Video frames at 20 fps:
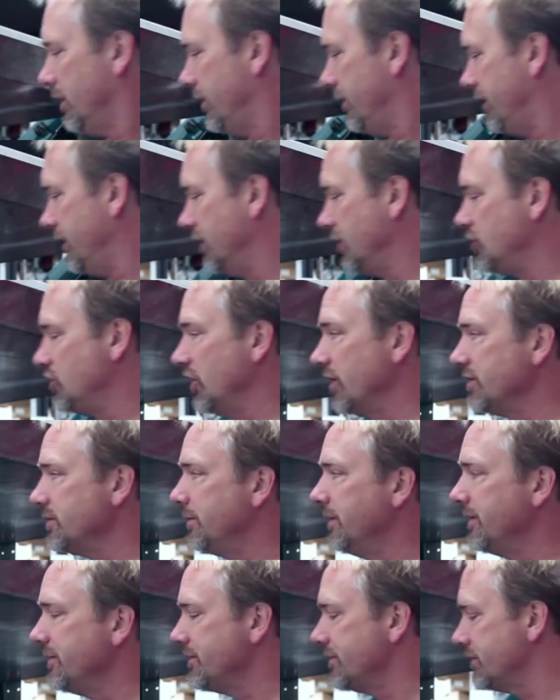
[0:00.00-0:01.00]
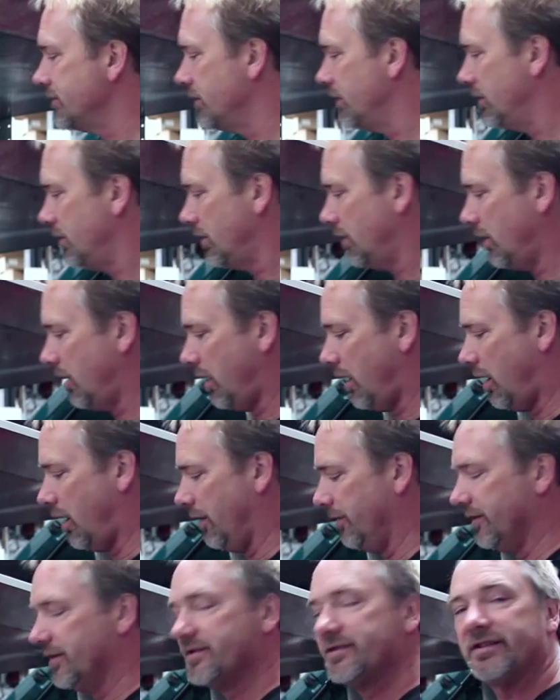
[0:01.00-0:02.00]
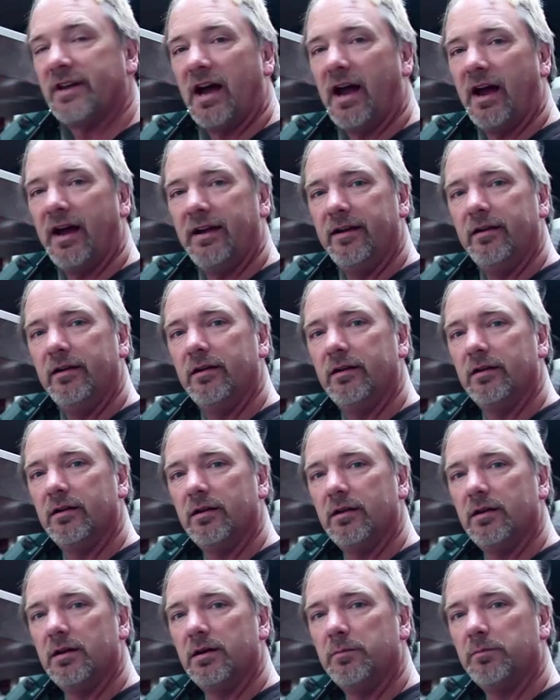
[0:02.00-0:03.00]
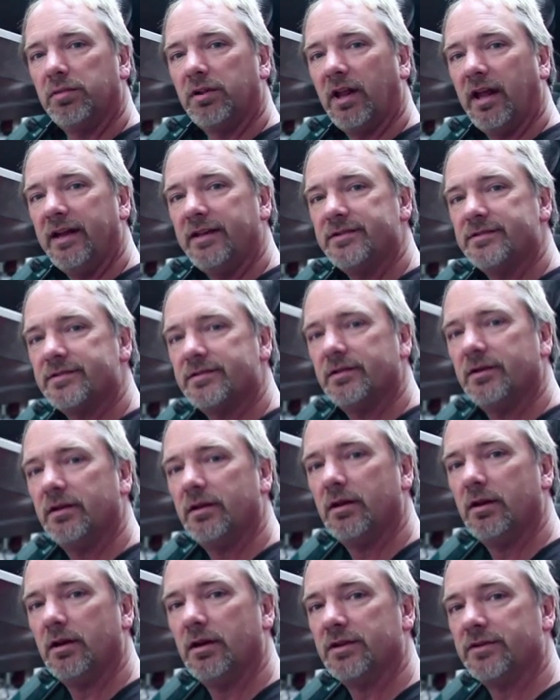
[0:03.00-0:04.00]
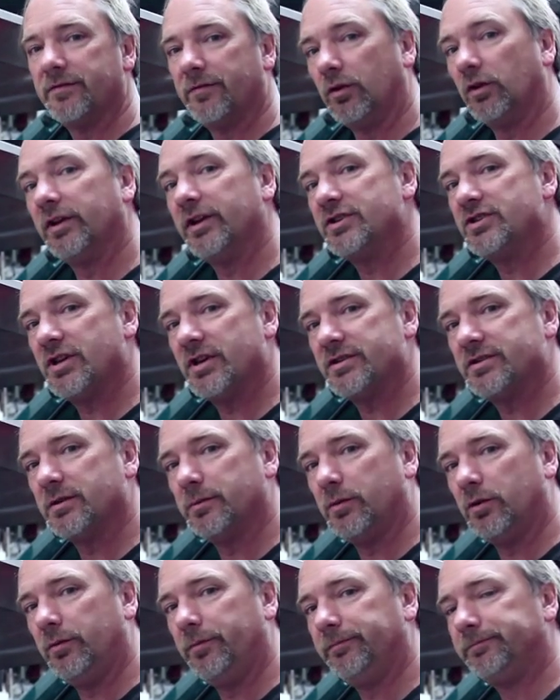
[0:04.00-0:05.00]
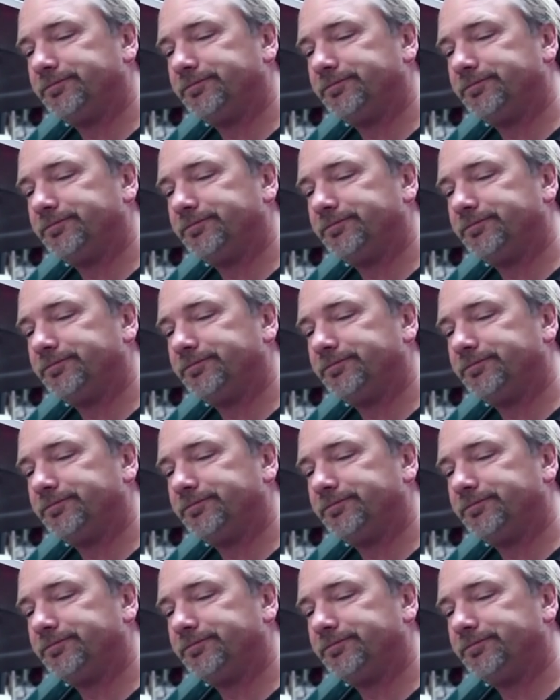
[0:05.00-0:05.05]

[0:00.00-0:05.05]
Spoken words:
The adjustments on the side plates, it's fully adjustable.